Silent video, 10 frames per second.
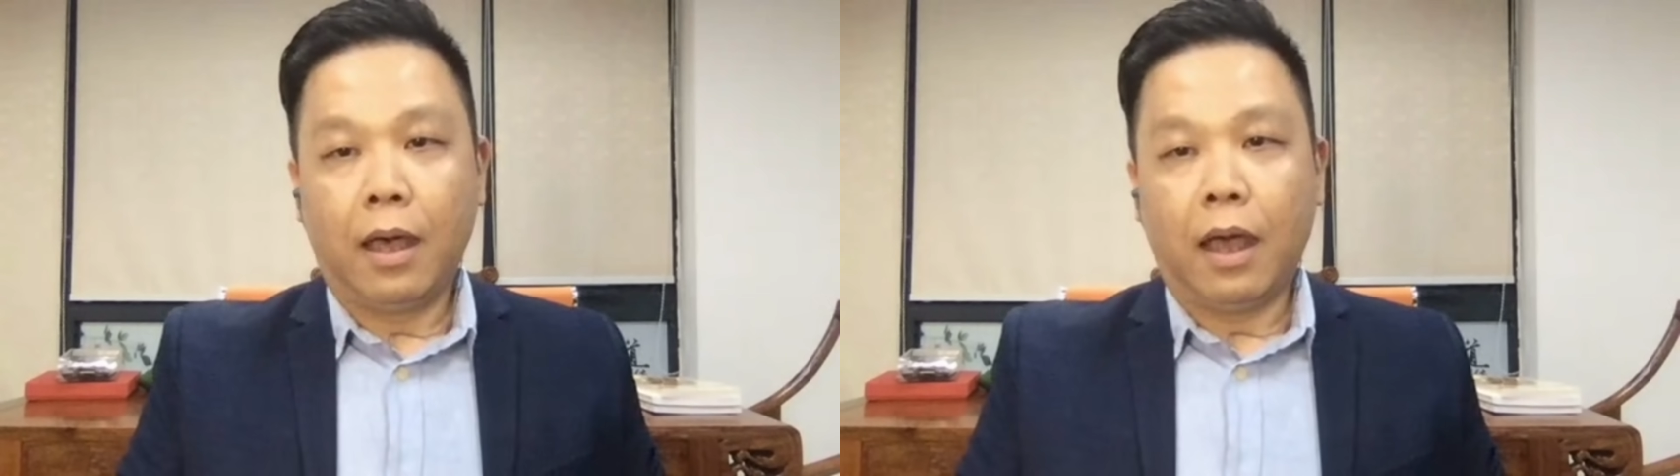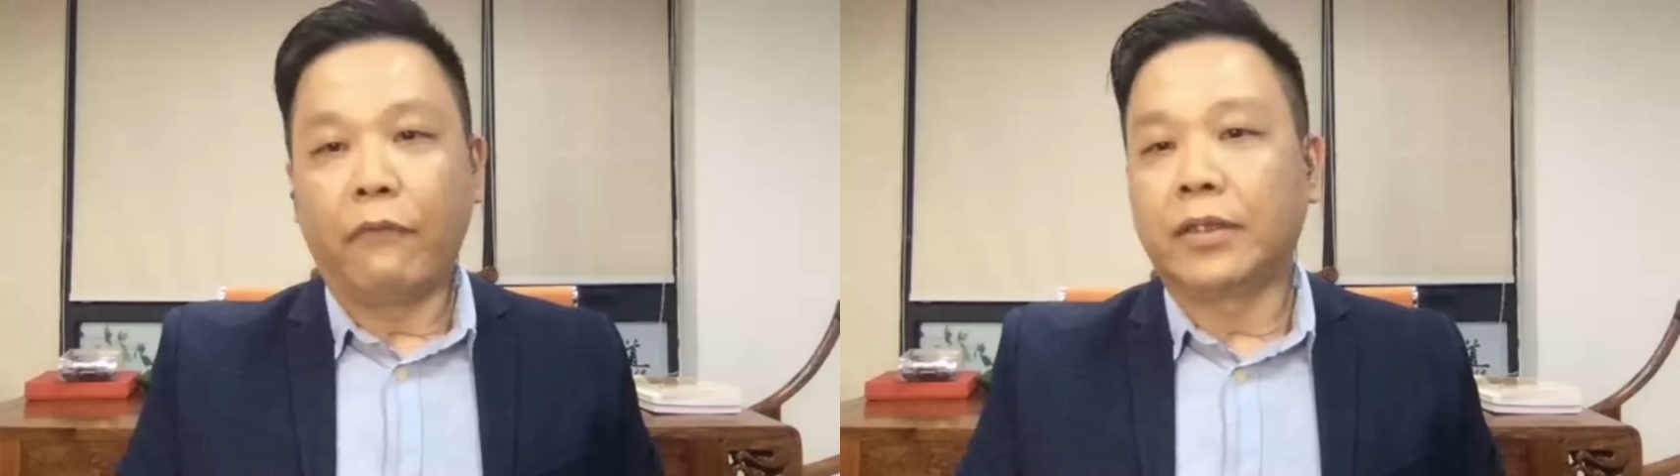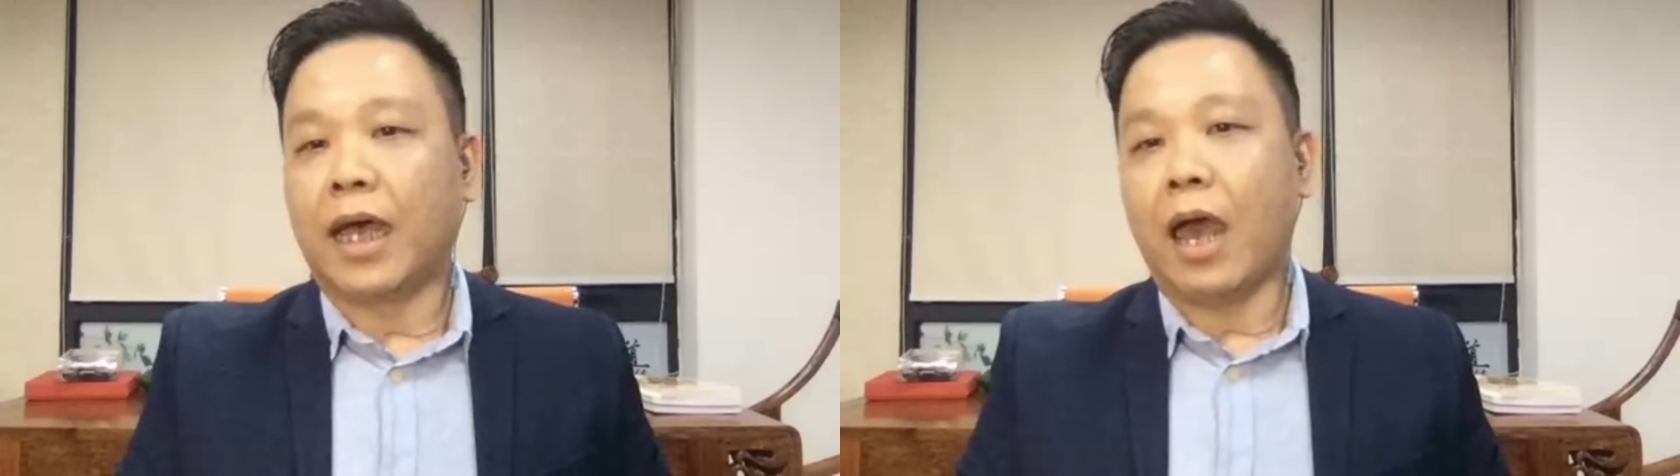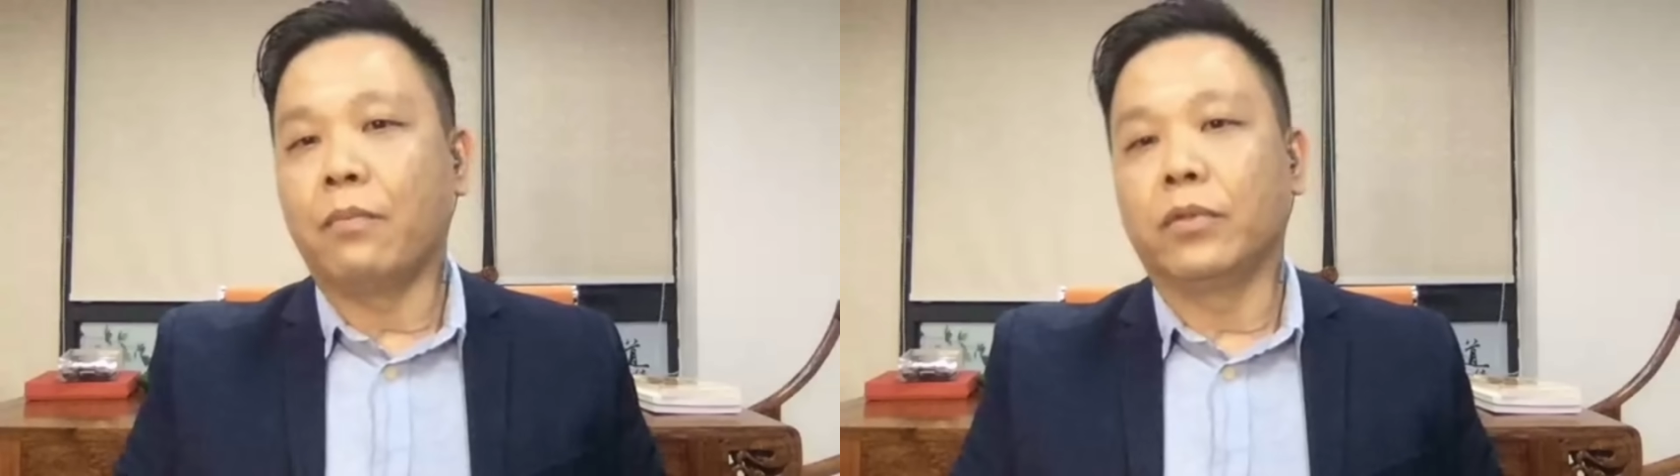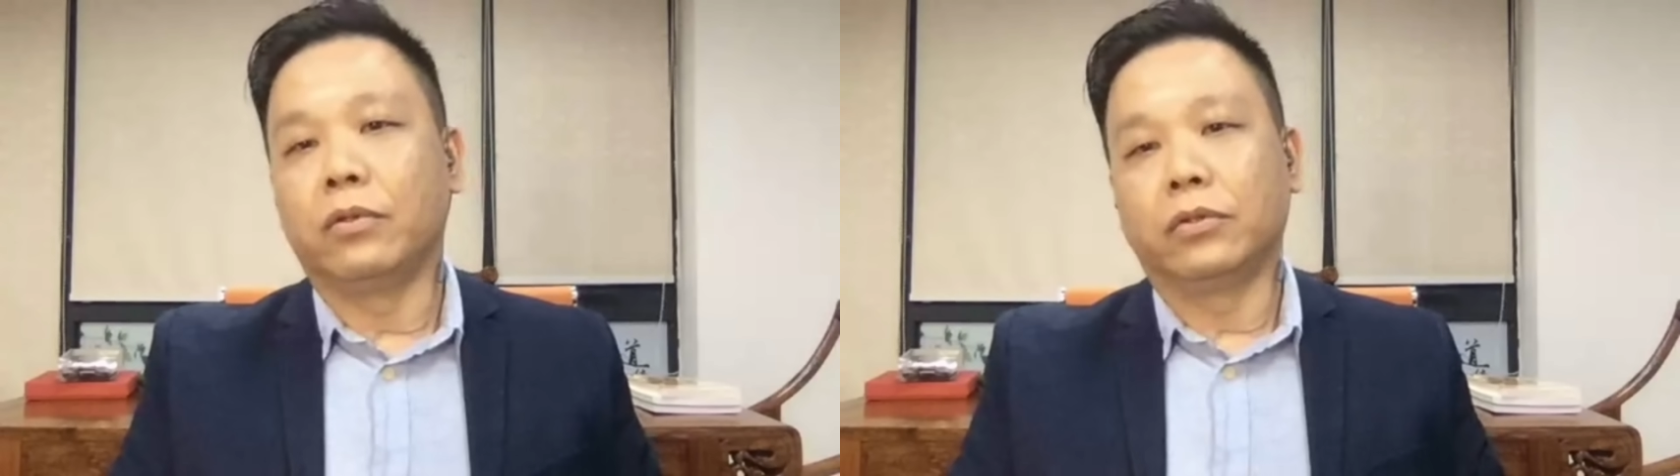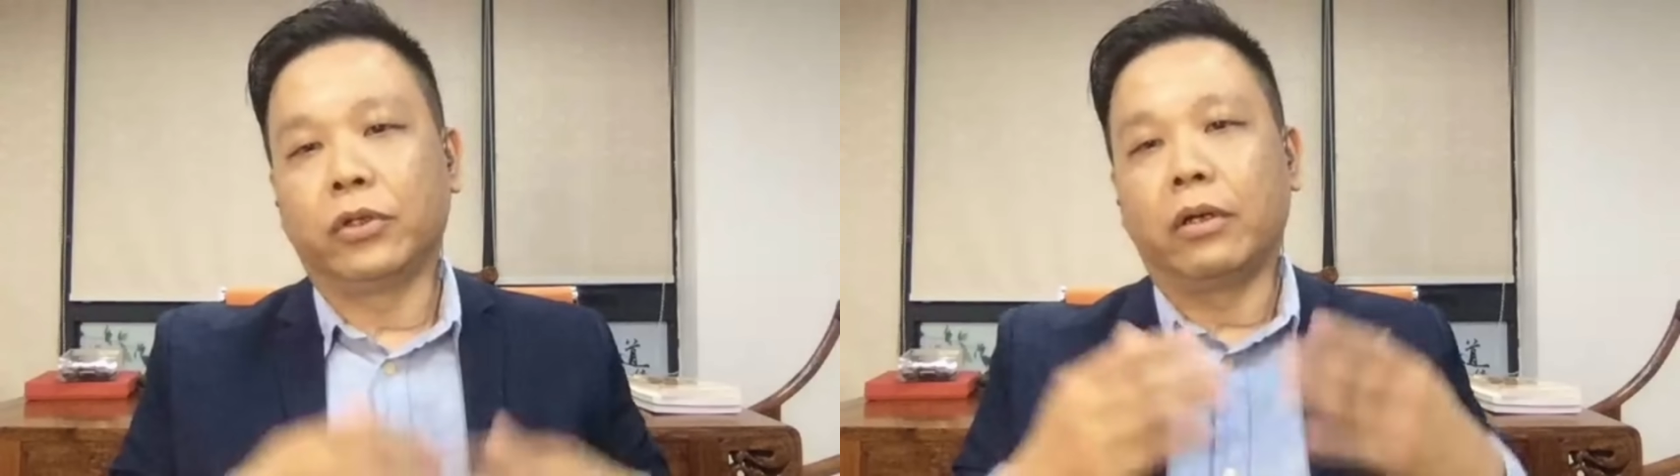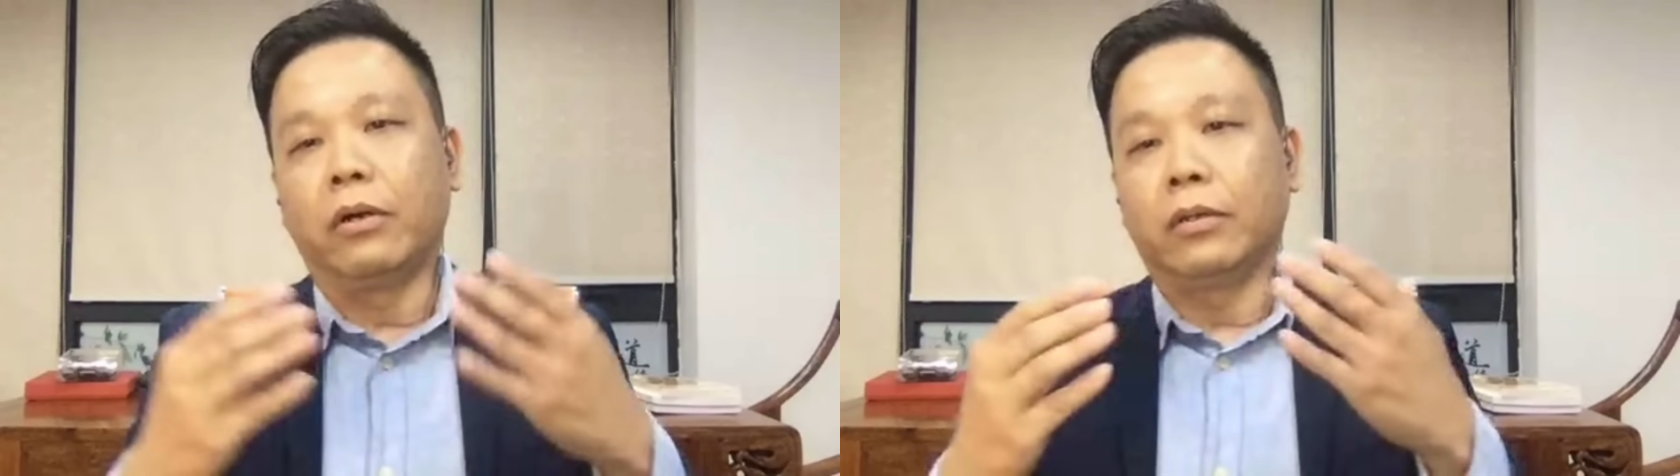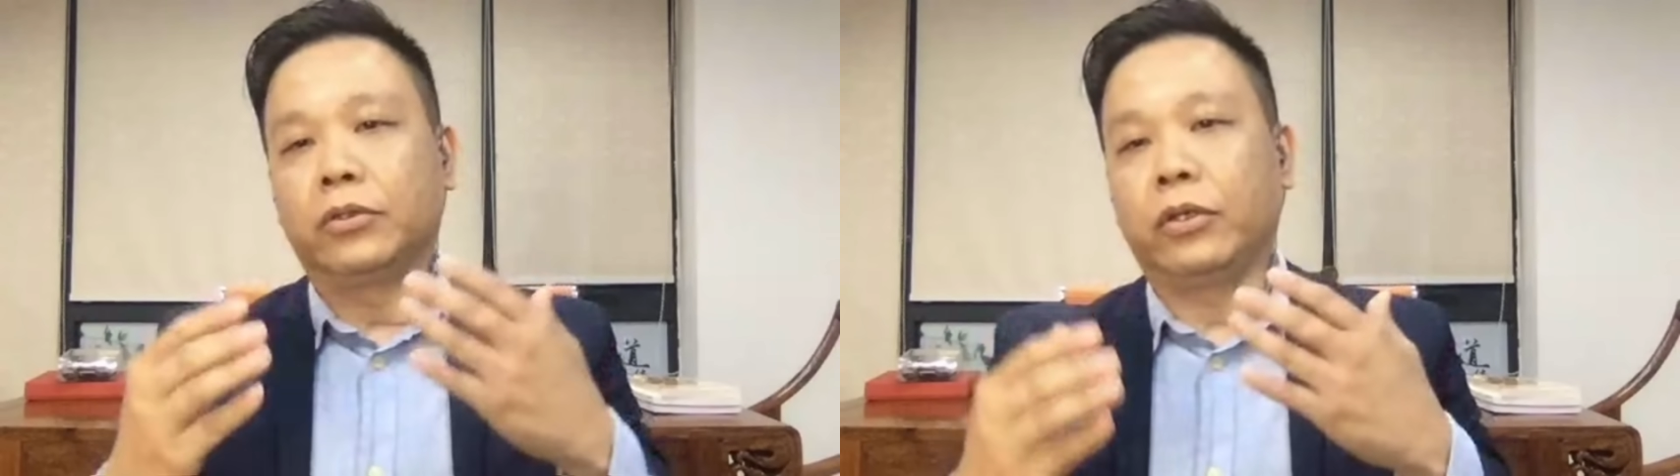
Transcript: Every time you gener